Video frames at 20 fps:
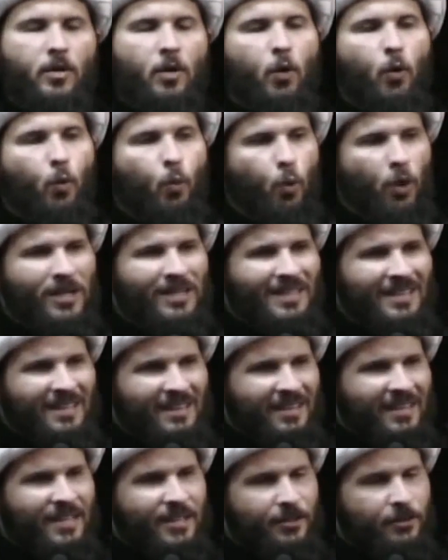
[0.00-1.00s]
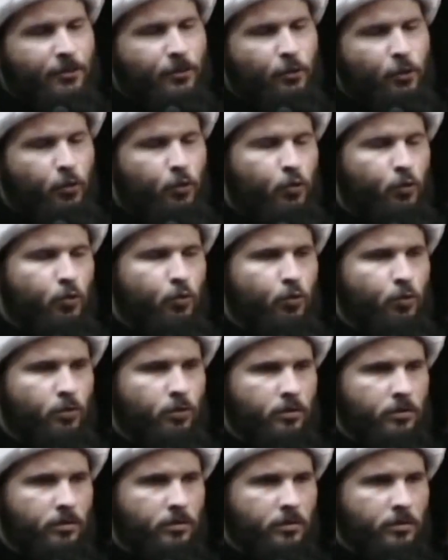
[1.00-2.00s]
what they
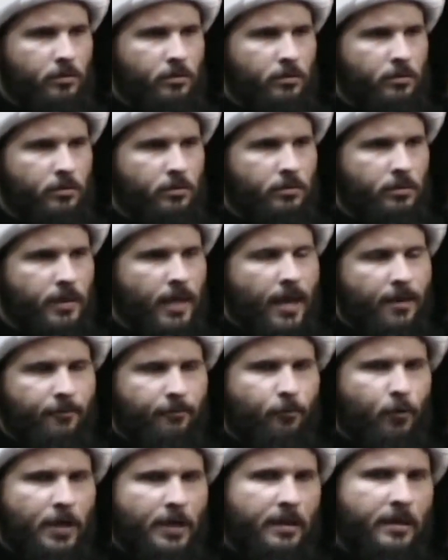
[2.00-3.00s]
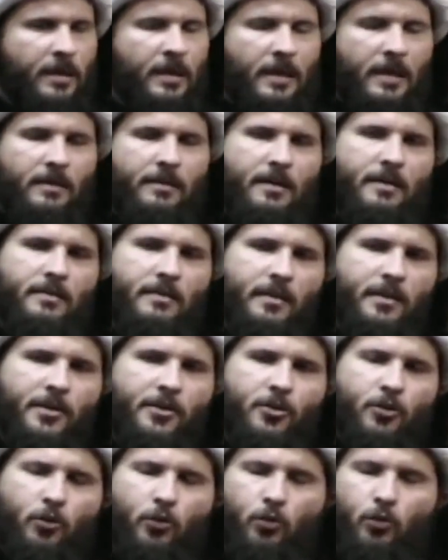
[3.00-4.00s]
do, everything that
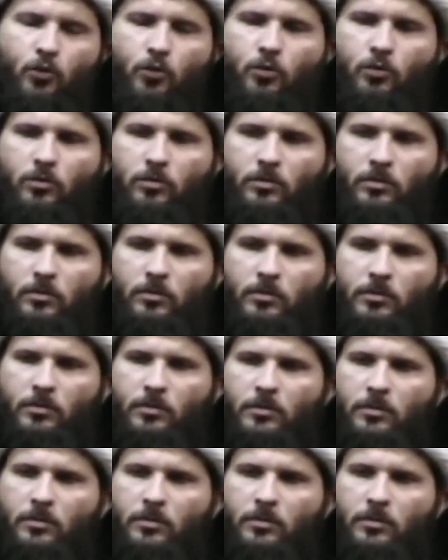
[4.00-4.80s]
they do,